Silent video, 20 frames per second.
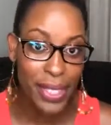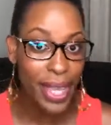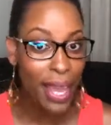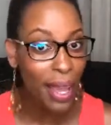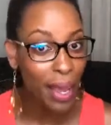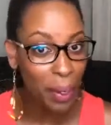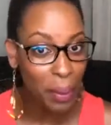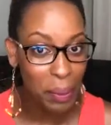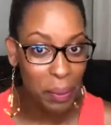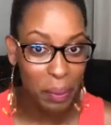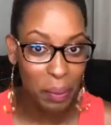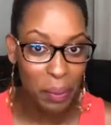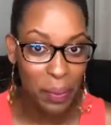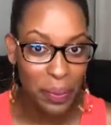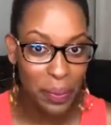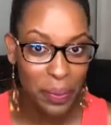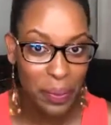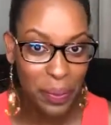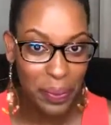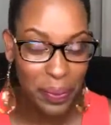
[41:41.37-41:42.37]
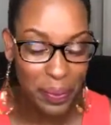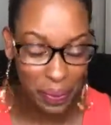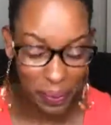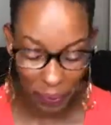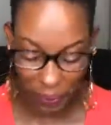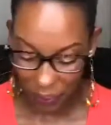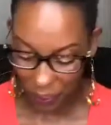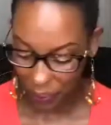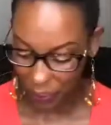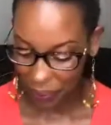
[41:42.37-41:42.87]
up?
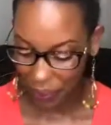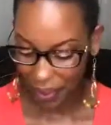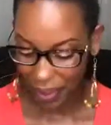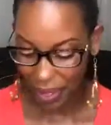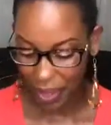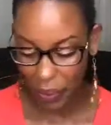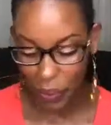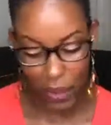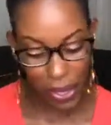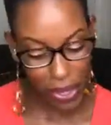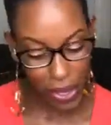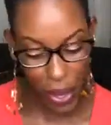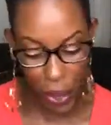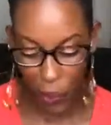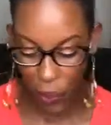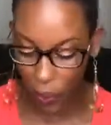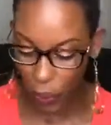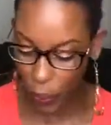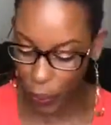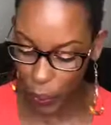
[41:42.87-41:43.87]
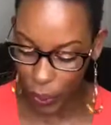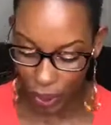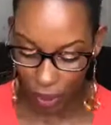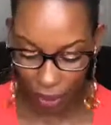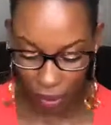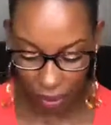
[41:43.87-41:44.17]
What's going on?